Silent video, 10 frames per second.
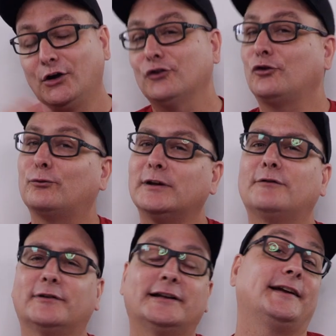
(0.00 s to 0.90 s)
So really
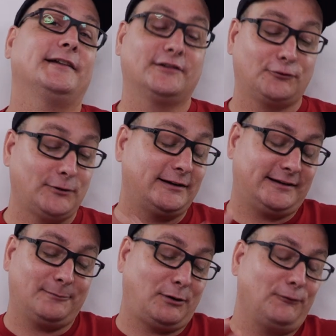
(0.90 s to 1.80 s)
ridiculous right
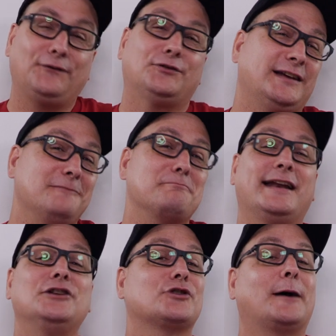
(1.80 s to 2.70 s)
there, but we've seen
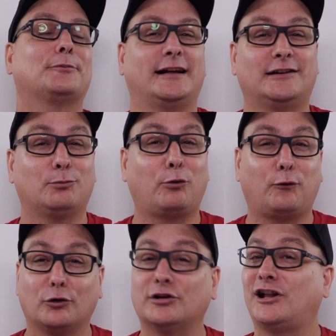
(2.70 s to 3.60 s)
many drops like this
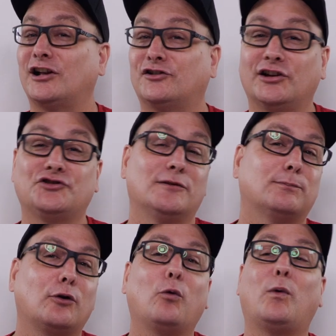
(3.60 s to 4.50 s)
before. The Logitech G
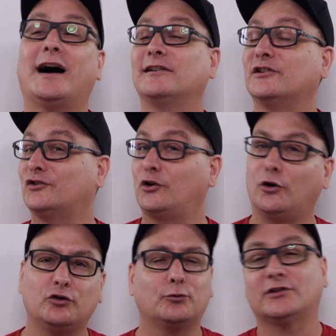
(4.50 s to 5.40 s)
Pro Wireless
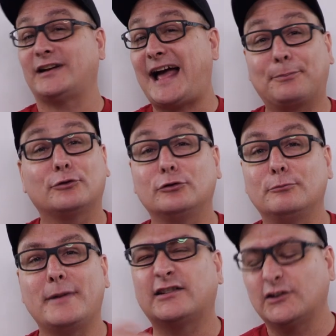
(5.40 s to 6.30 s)
Ghost was an absolute
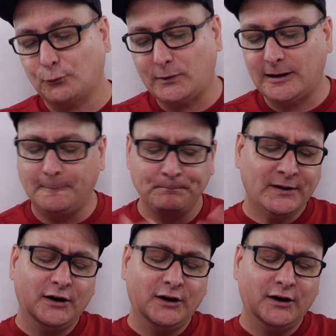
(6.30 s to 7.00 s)
mess as well.